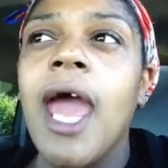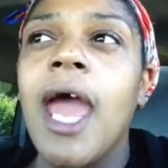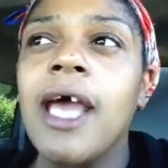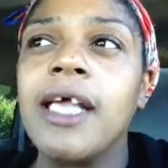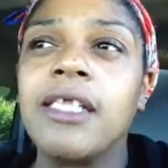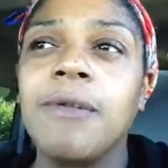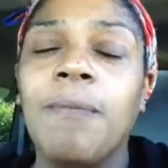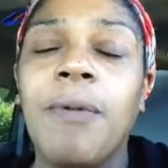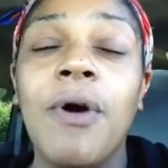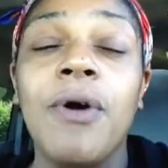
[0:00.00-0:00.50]

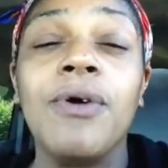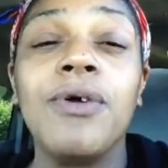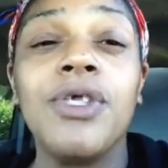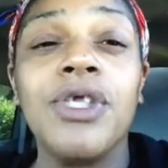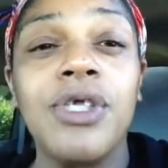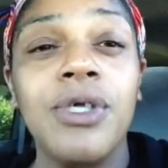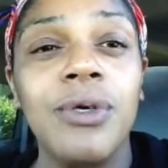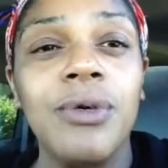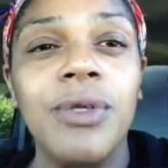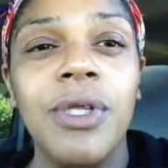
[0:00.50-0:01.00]
as
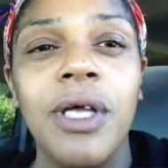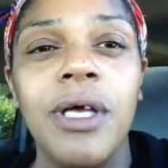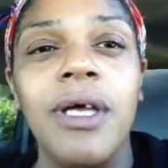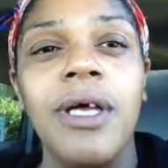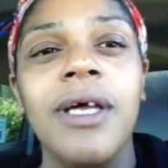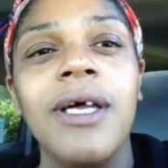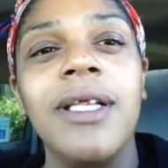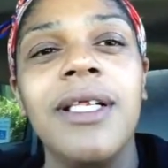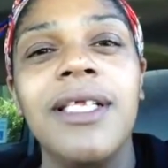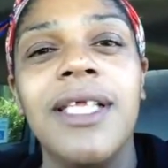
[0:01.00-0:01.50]
opposed to
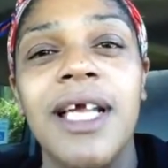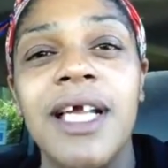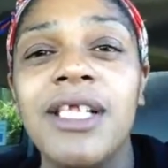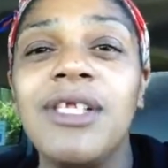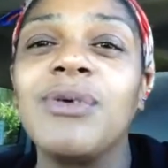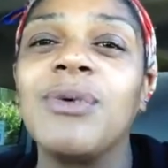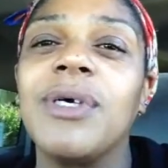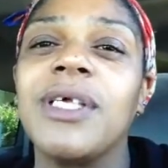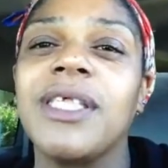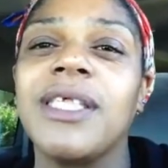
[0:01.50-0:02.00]
the
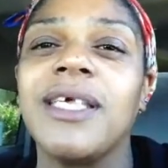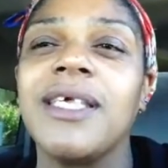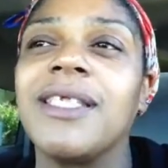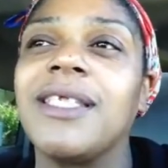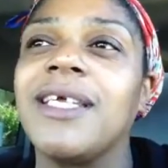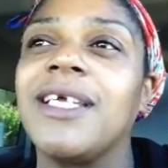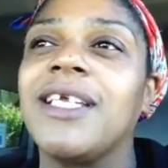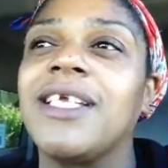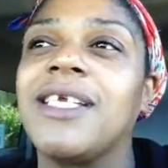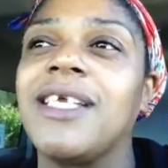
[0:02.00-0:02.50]
dental
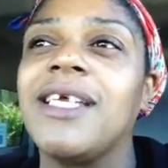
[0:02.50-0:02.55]
assistant.